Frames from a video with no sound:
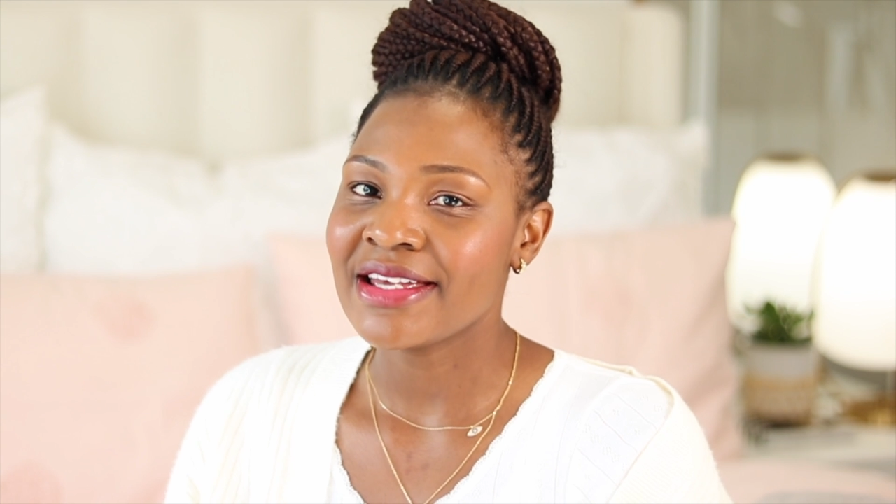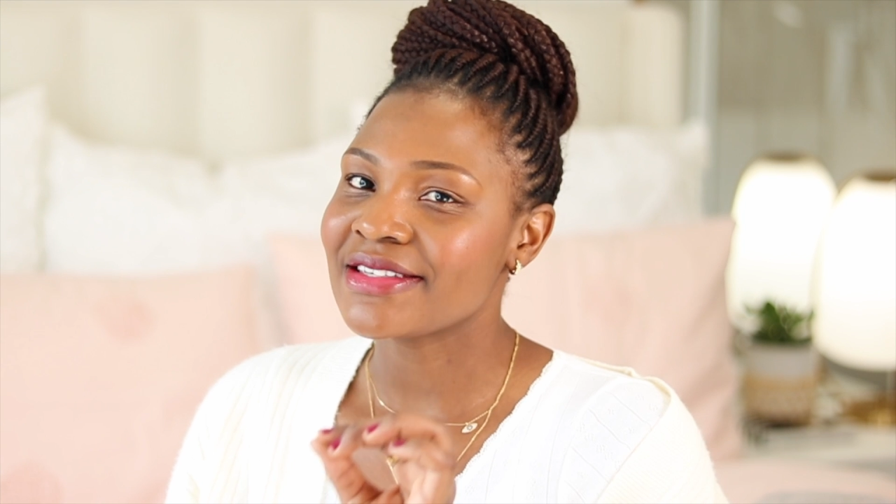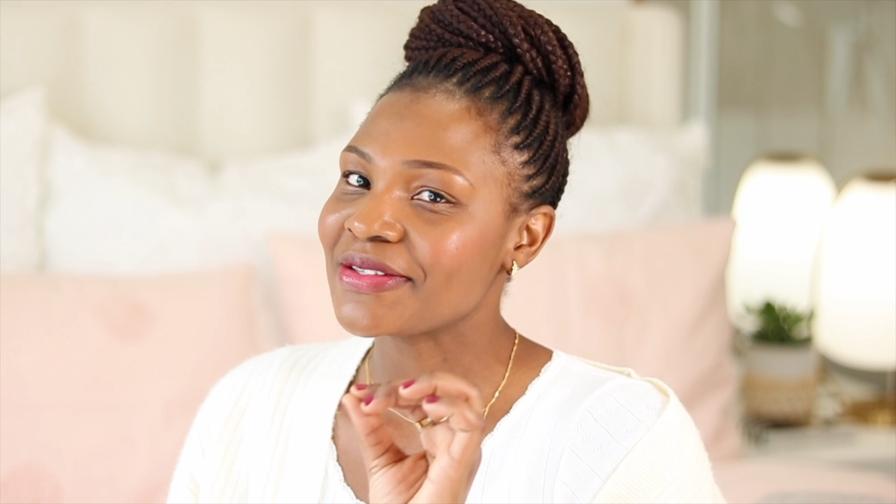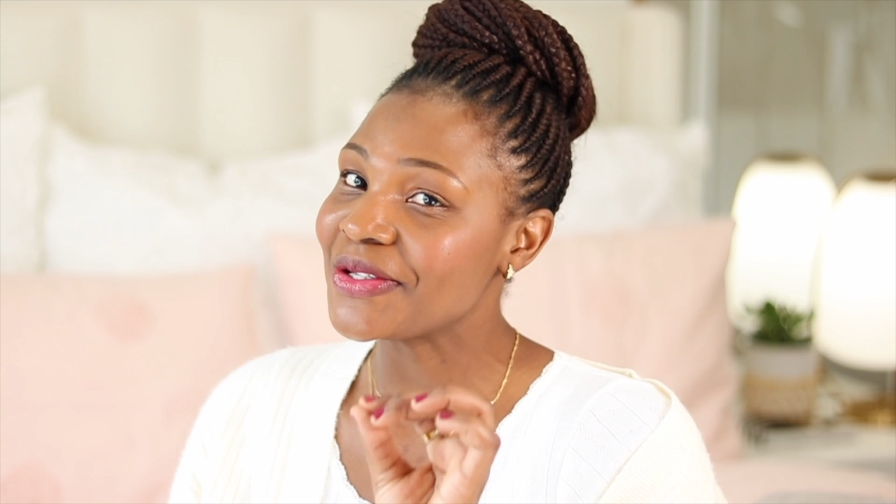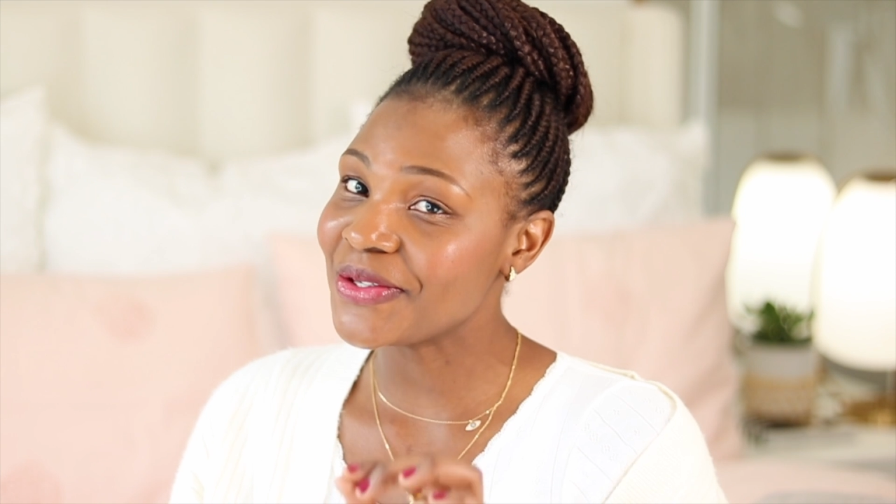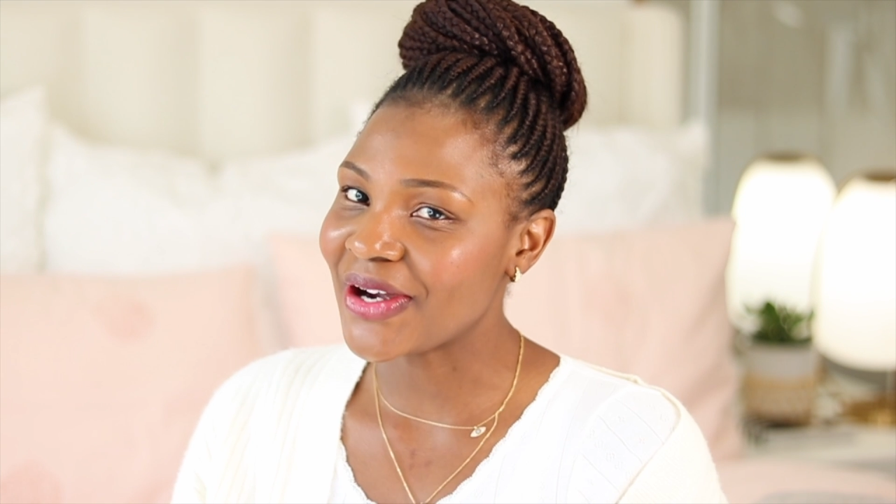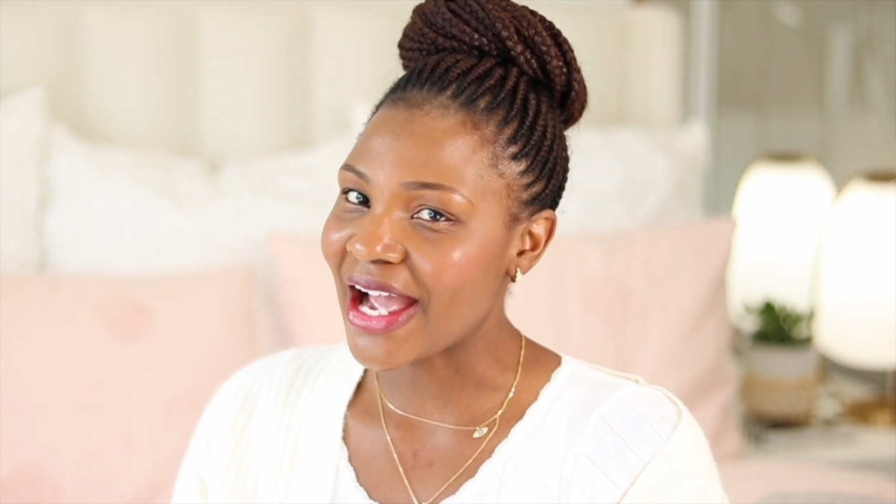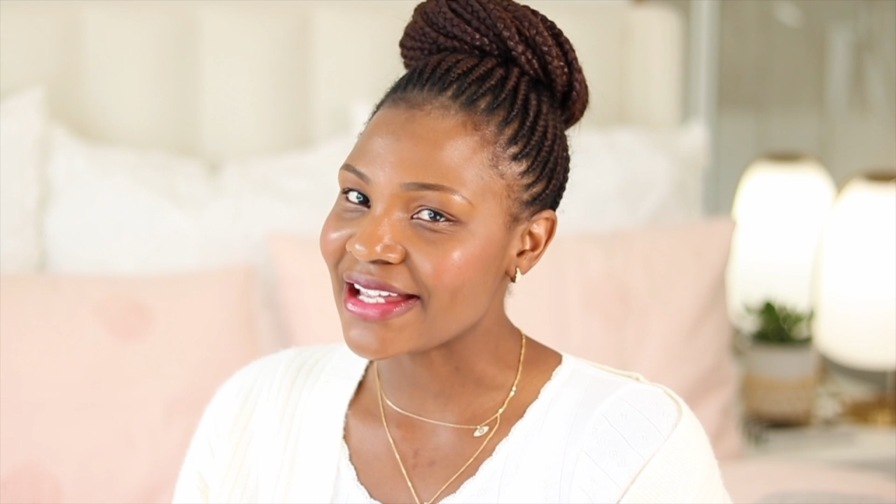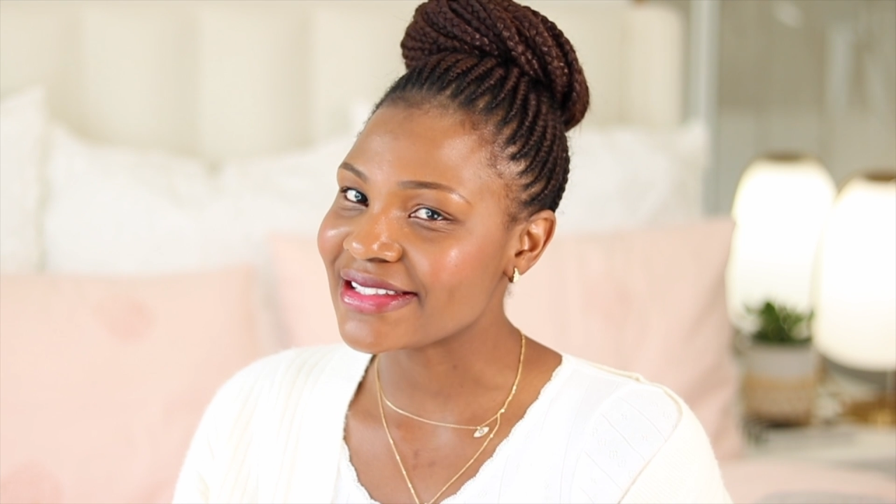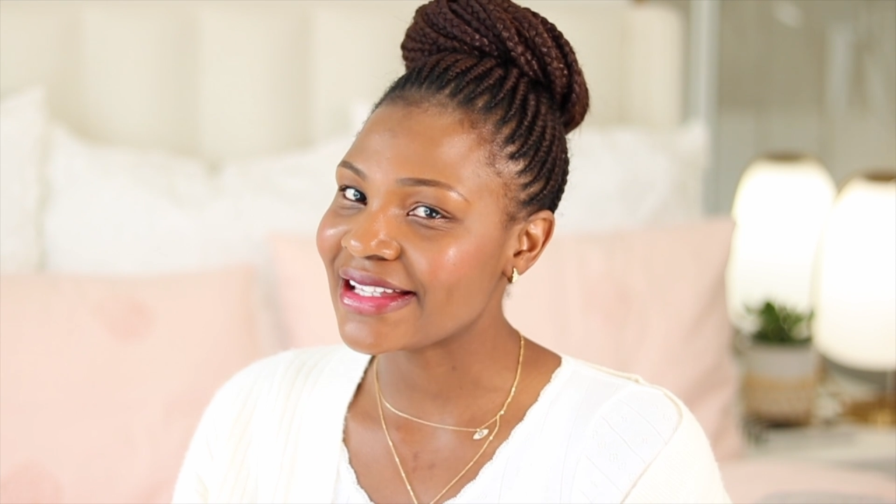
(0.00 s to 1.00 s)
So you
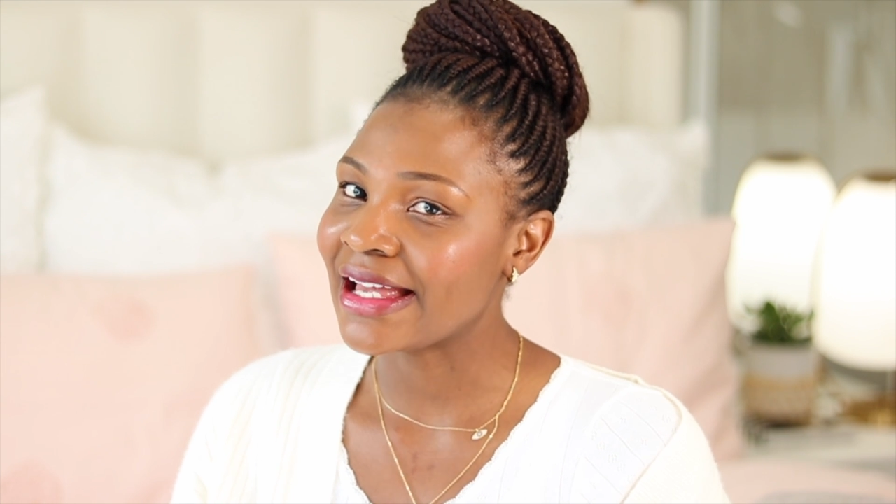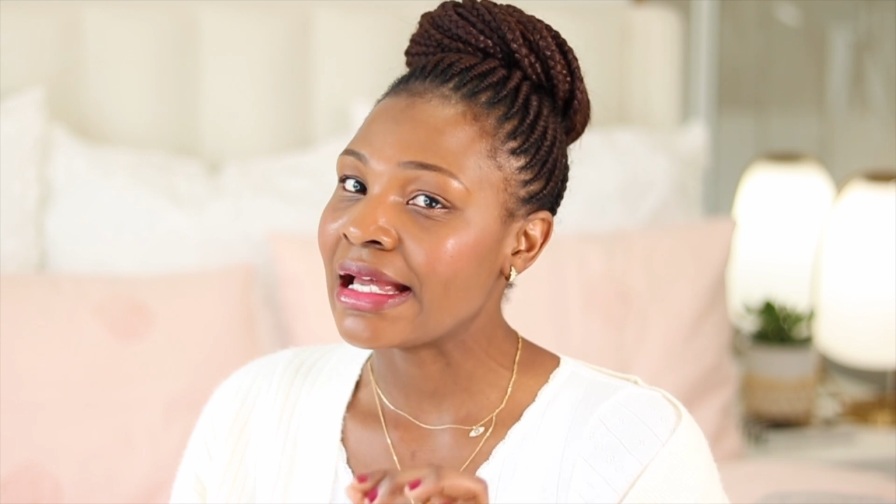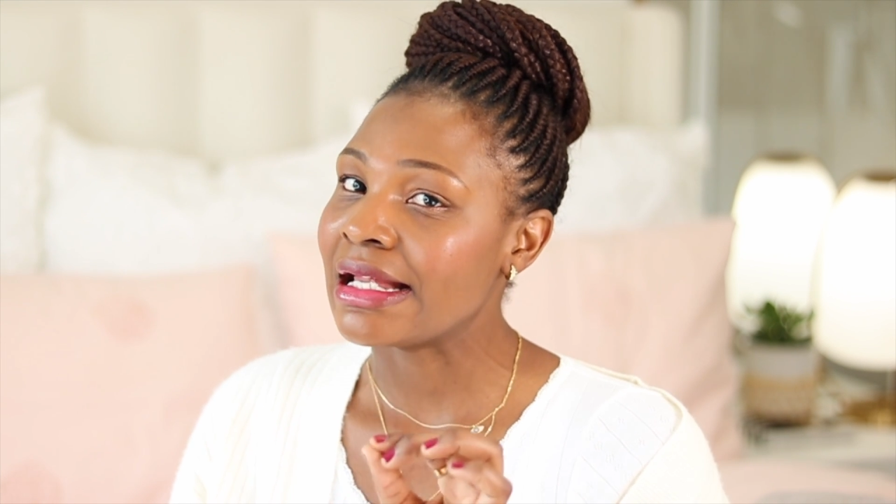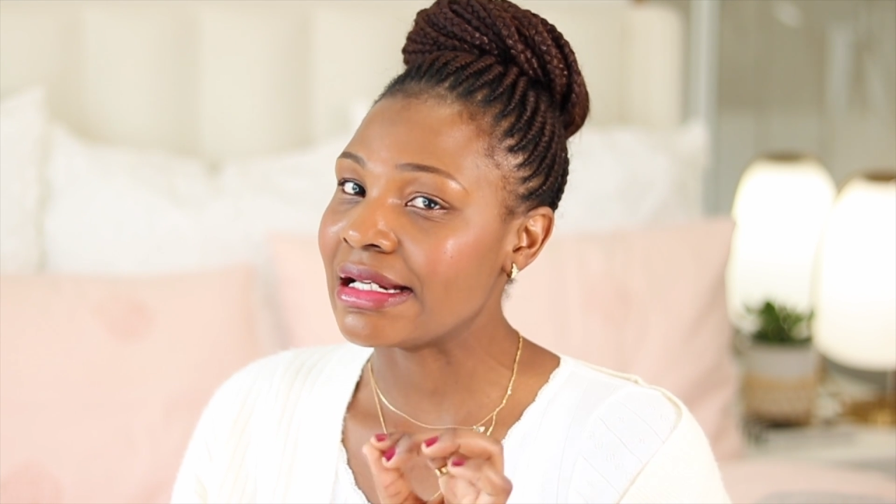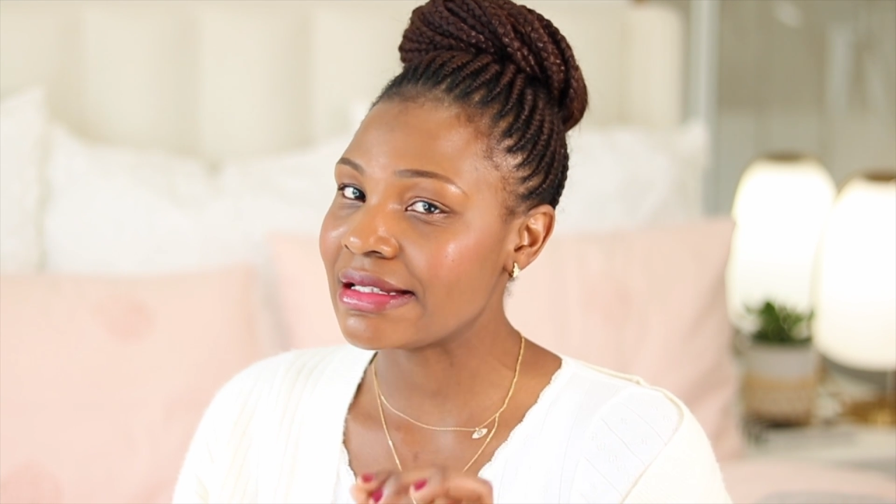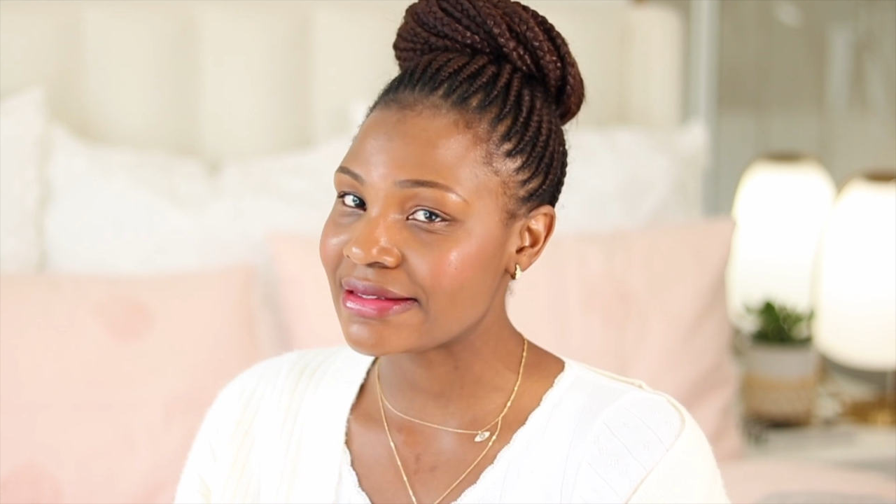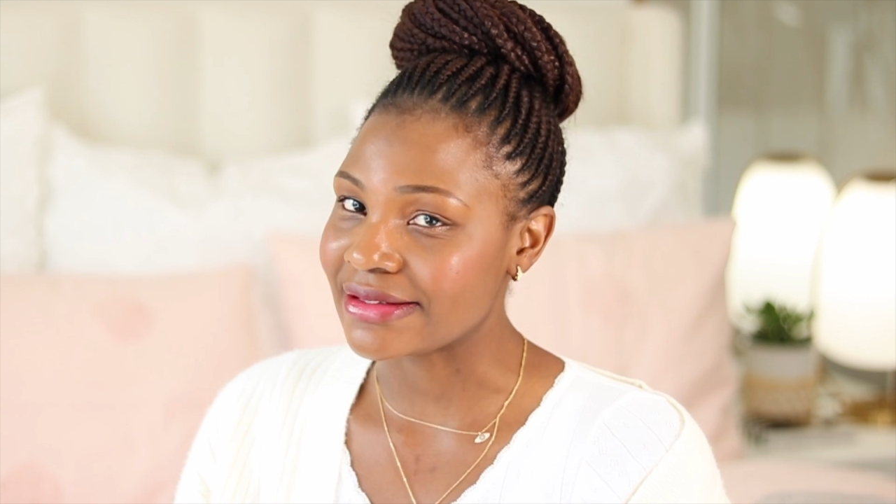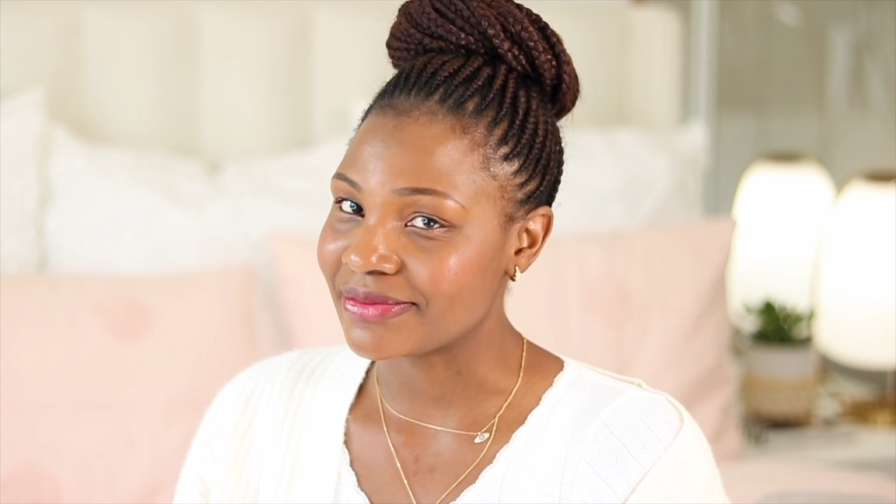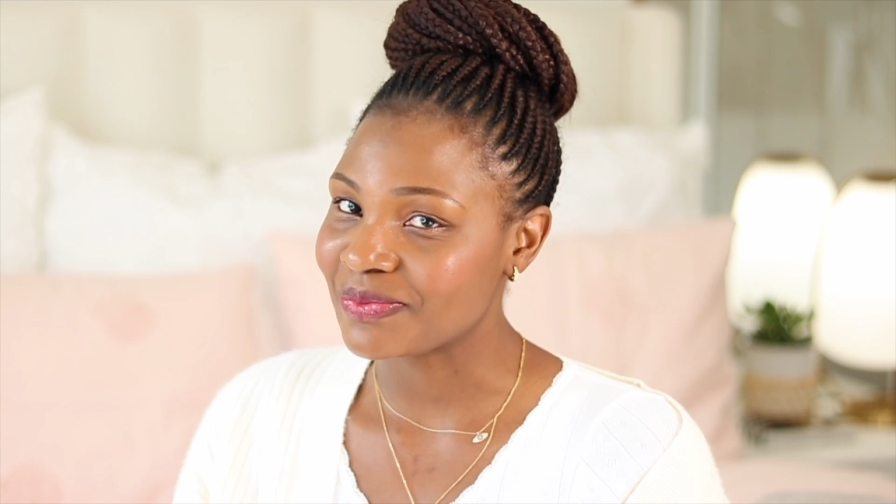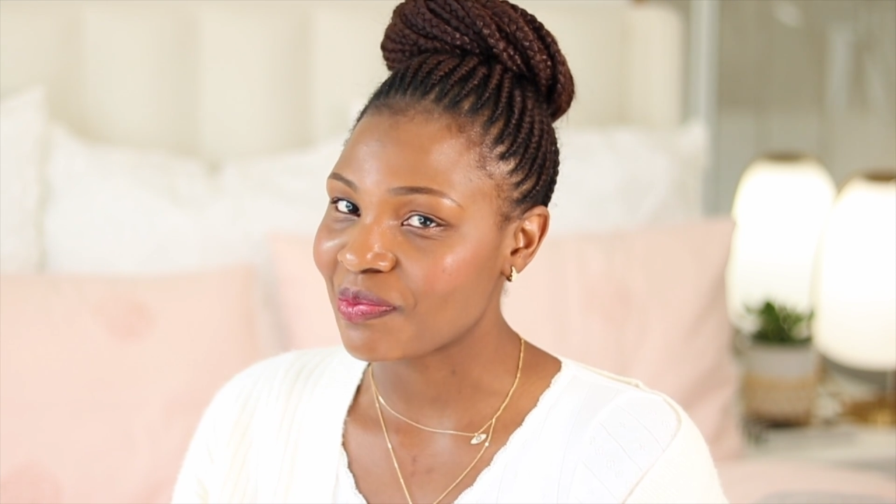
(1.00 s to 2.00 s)
guys, listen,